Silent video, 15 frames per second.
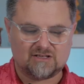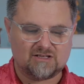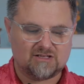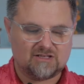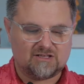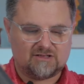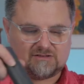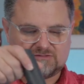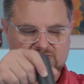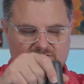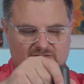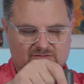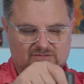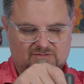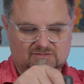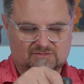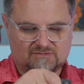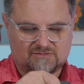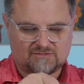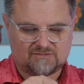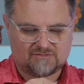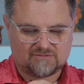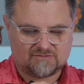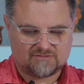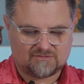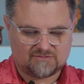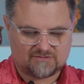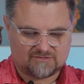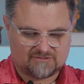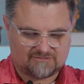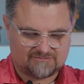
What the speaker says: (not speaking)